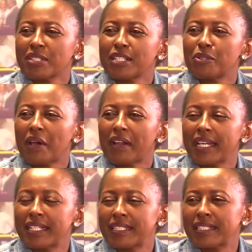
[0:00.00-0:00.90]
was I took a
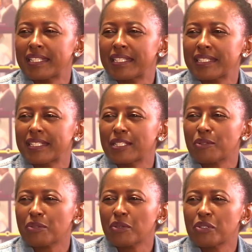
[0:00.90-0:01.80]
rider's seat and
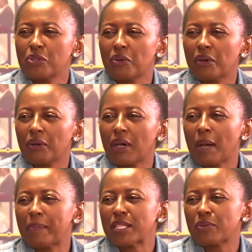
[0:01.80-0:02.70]
it was going to
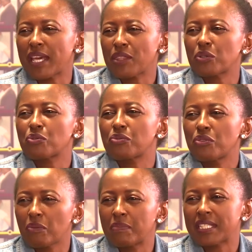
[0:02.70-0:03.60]
a place where I thought
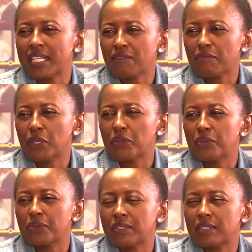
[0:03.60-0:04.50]
would not be safe,
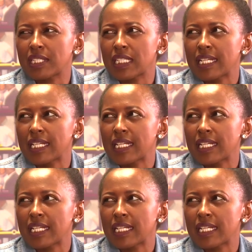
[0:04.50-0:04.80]
because,